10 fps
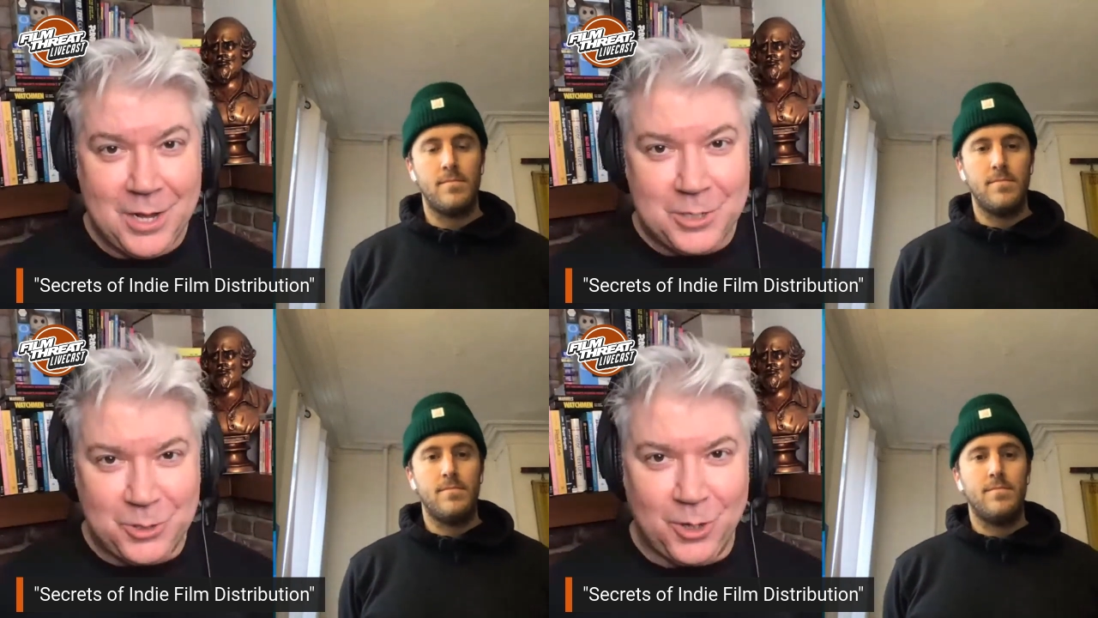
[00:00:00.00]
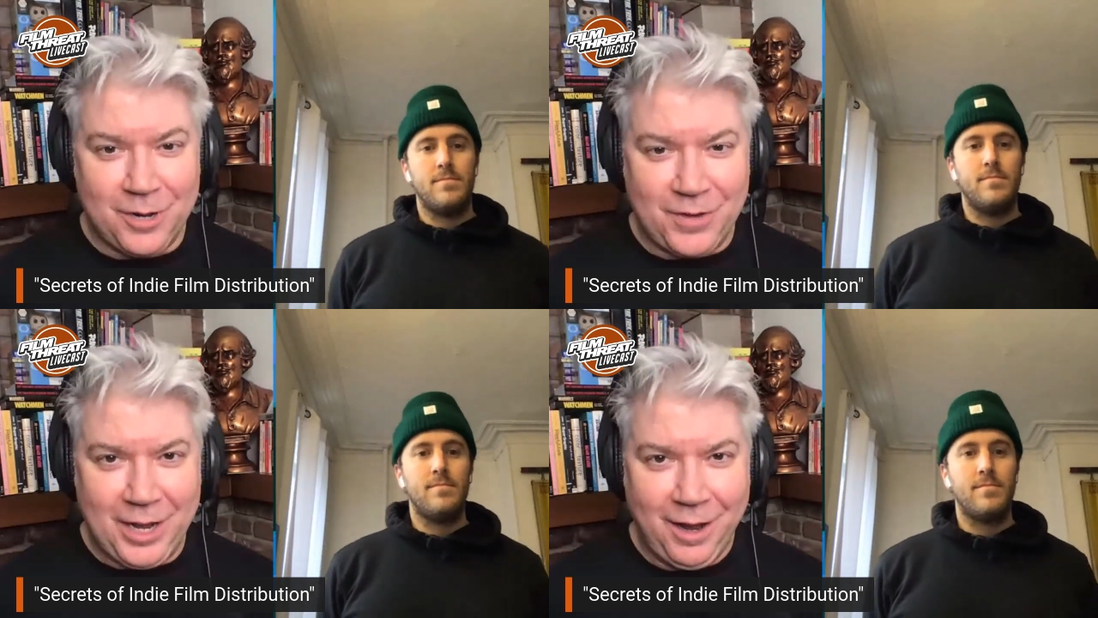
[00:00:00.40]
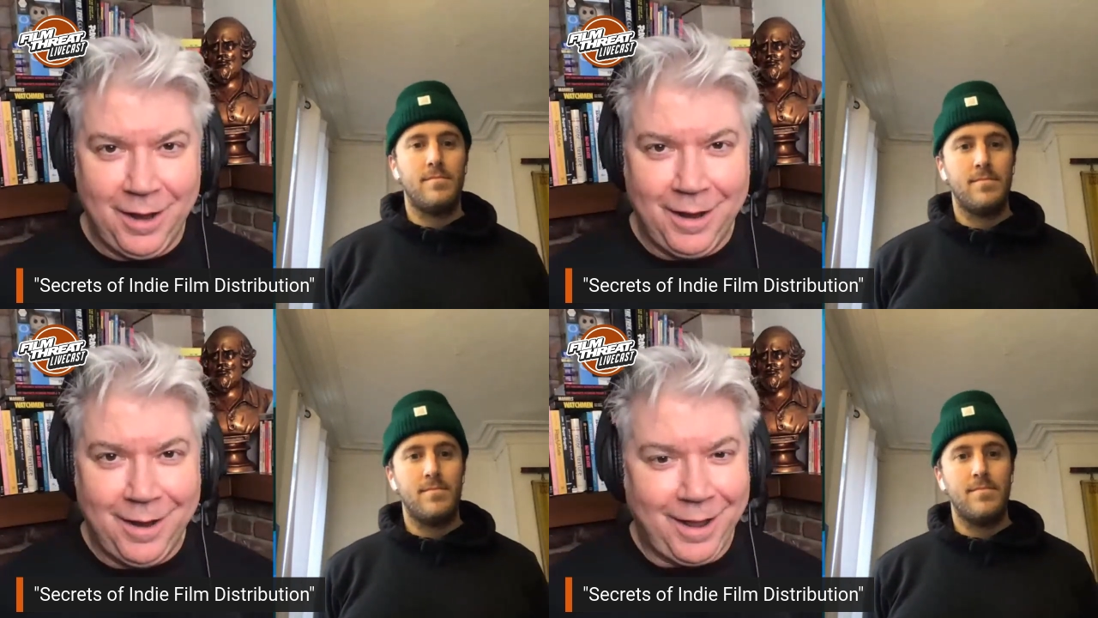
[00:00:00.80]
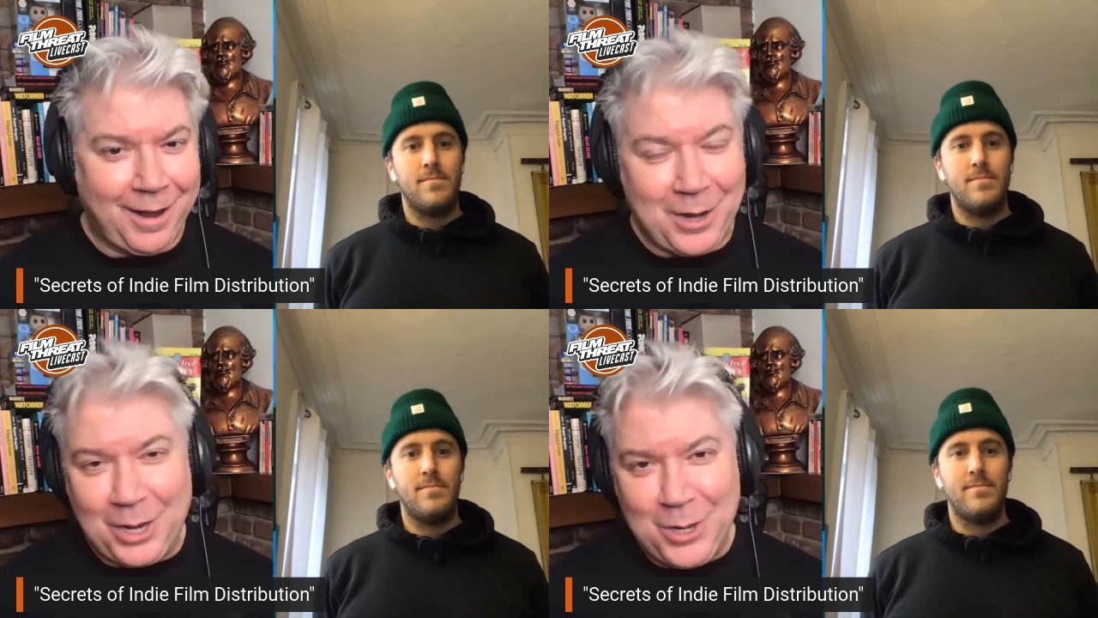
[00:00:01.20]
Speaker 1: sort of a
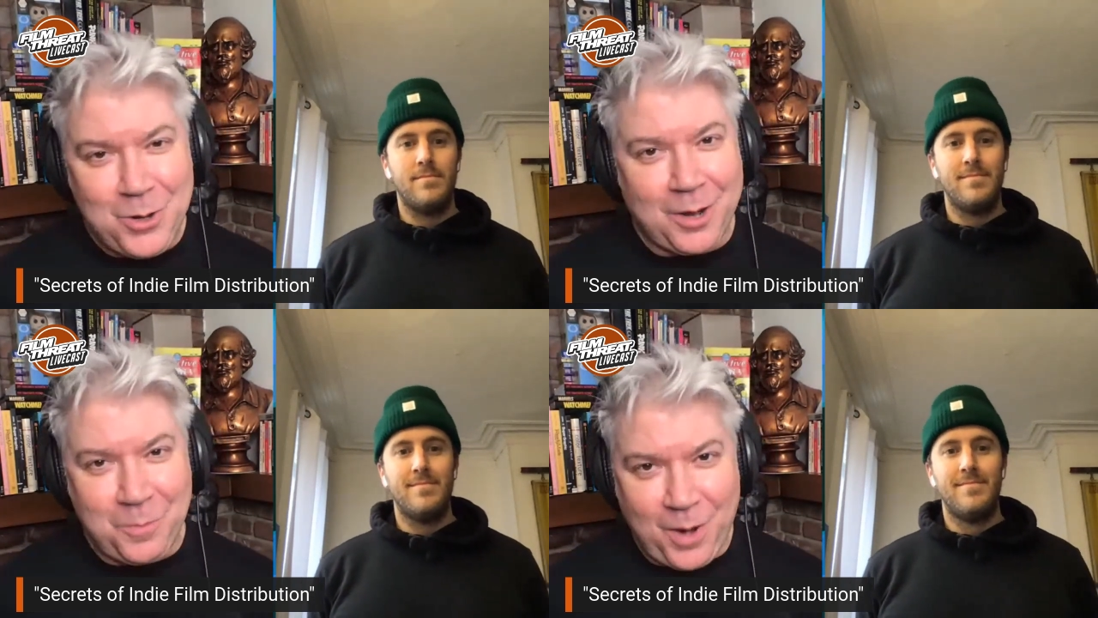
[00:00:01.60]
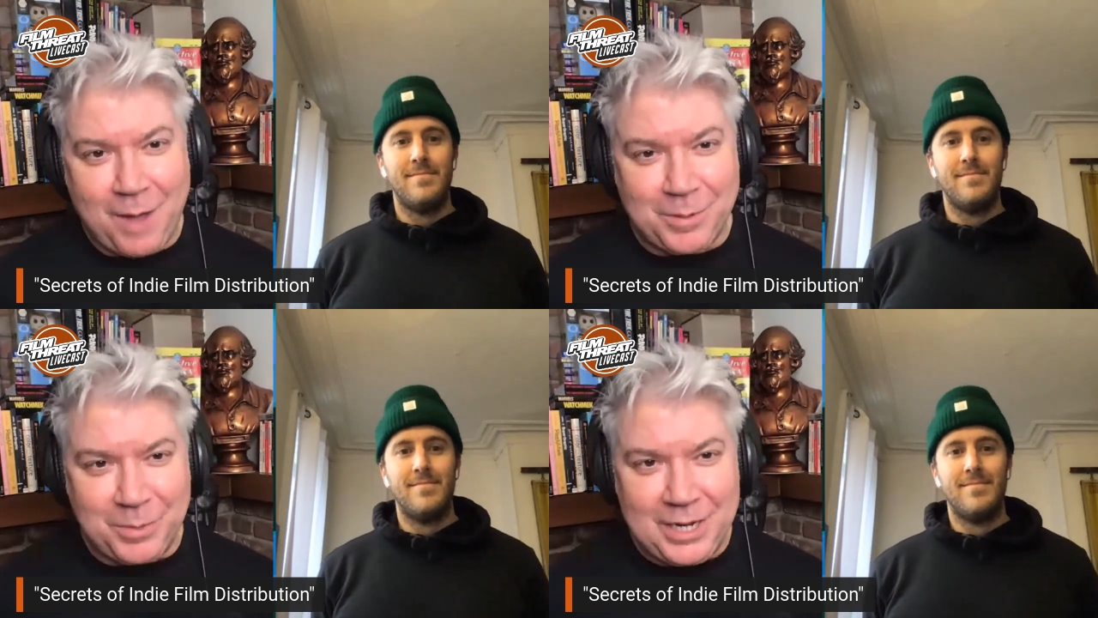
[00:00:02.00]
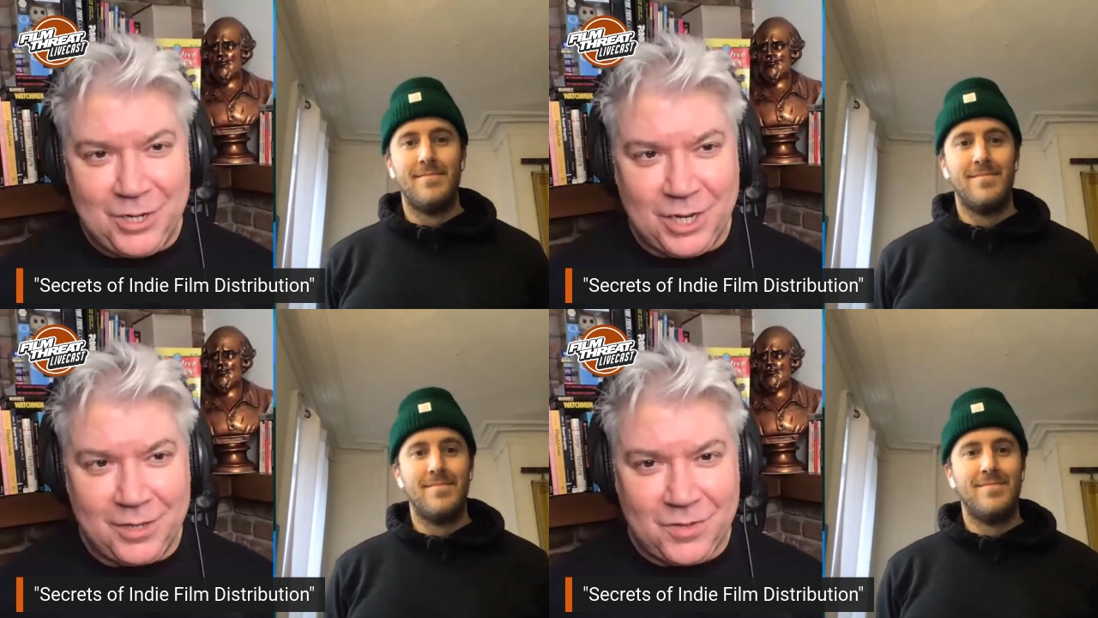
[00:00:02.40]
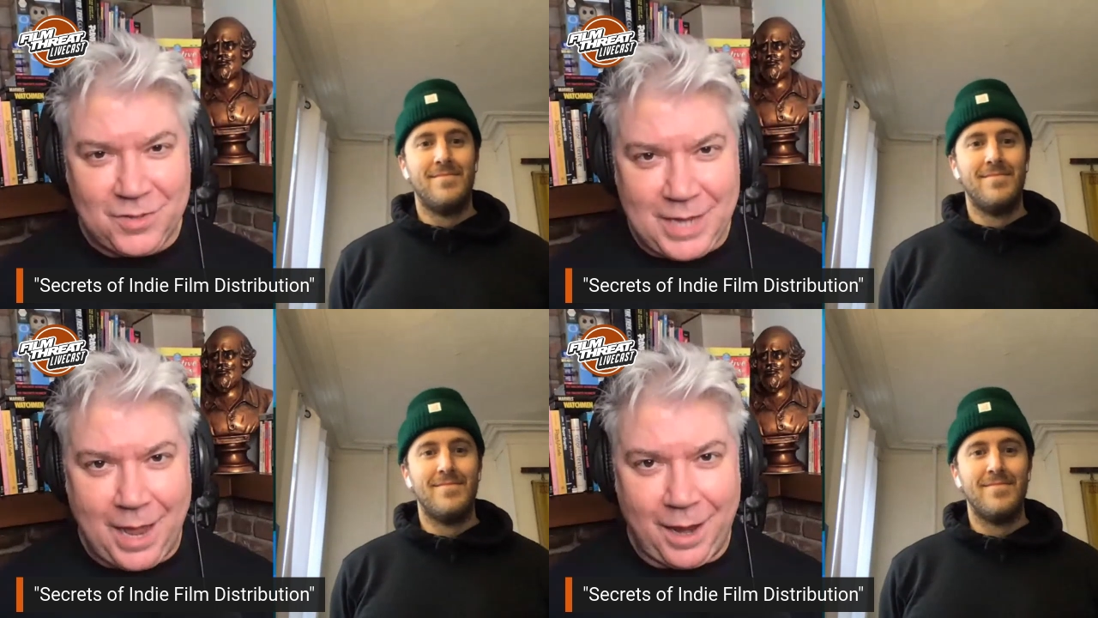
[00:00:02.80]
you could probably
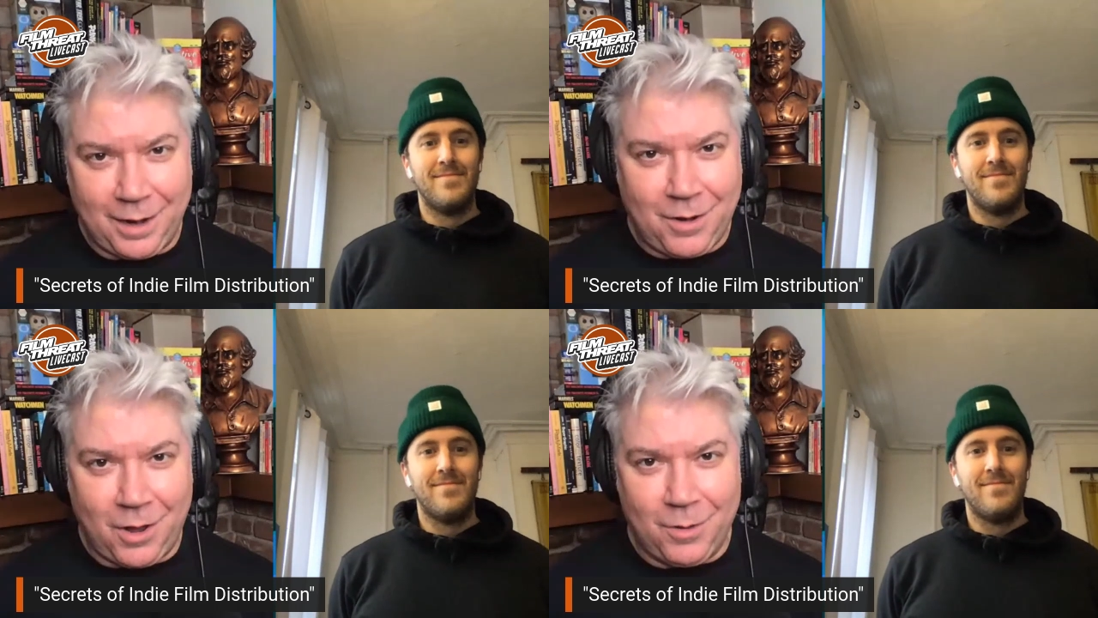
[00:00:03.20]
just t-